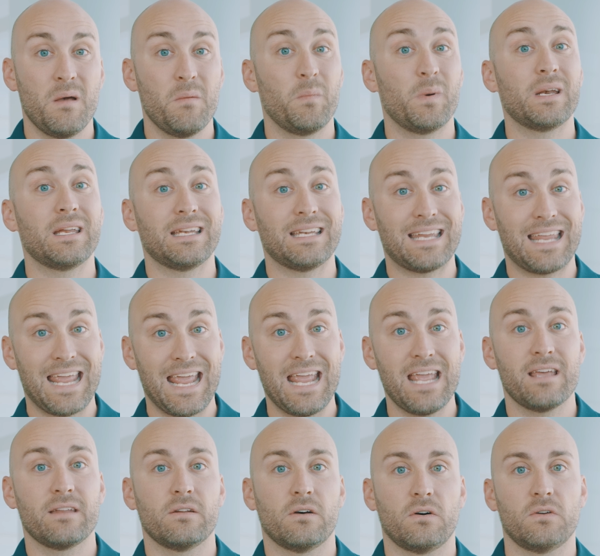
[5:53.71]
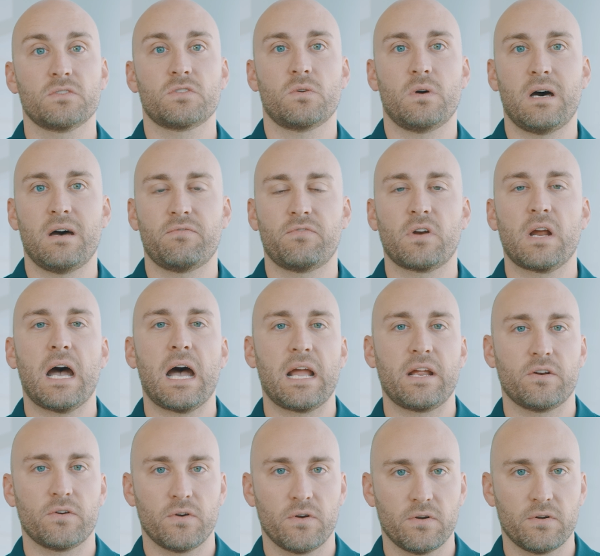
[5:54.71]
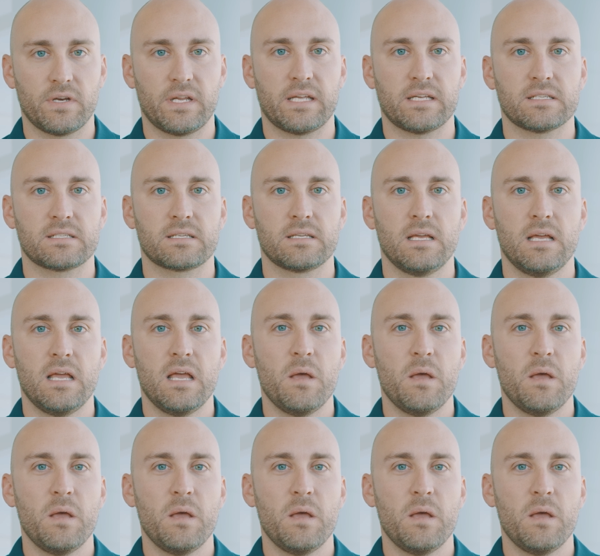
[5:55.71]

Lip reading: but it can also offer higher earnings.